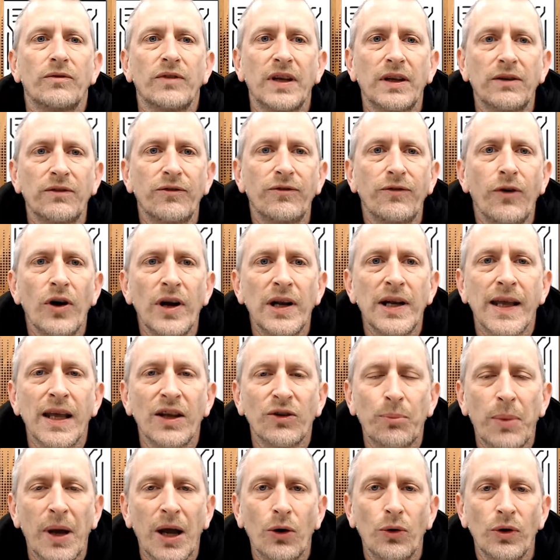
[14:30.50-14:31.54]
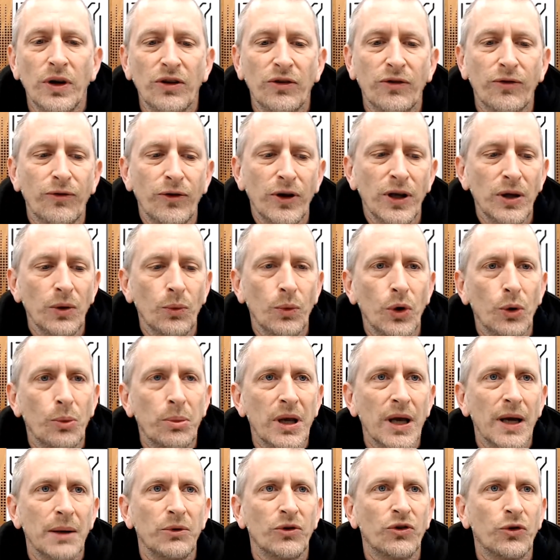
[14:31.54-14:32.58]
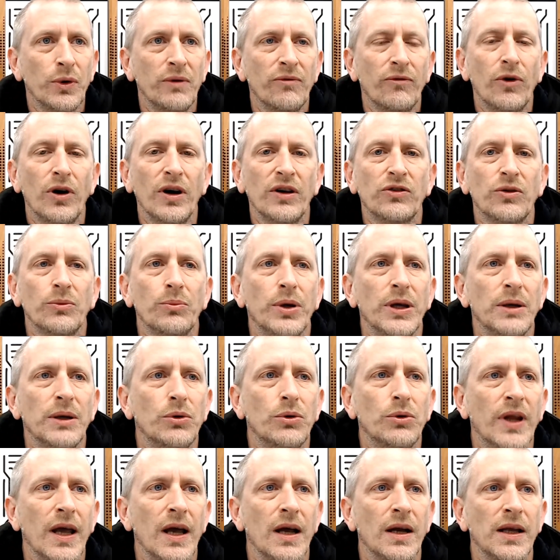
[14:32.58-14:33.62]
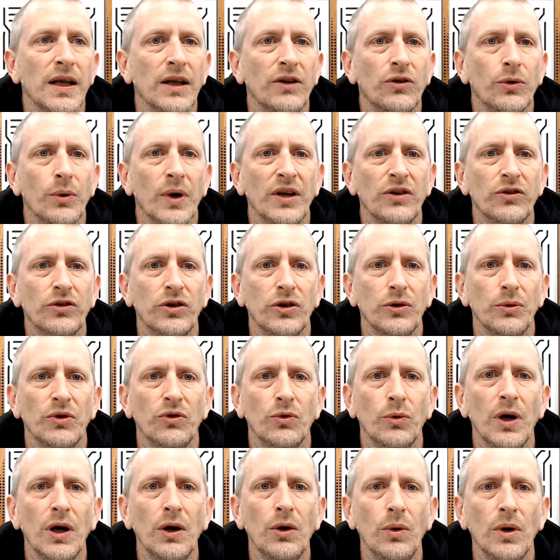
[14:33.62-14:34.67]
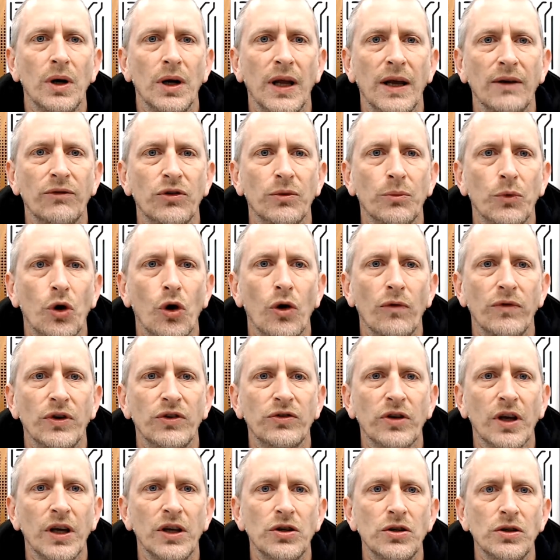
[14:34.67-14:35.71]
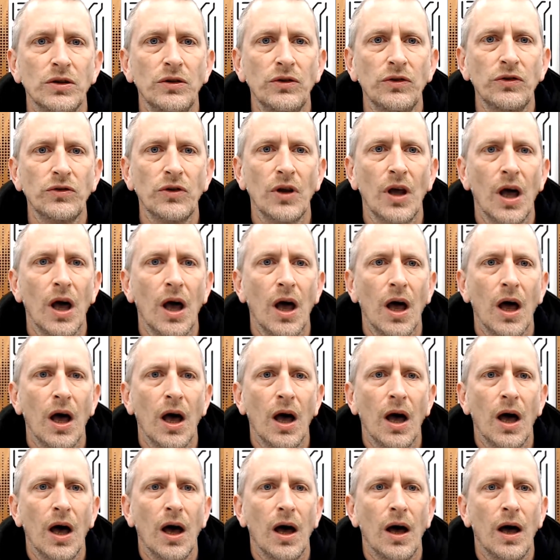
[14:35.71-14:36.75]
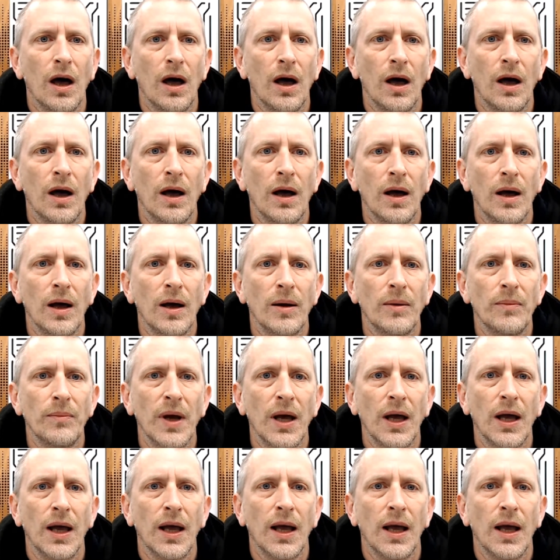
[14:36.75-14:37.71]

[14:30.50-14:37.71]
finally gets back on its feet, we'll be able to invite some people down here to HQ as well and have some conversations. Let's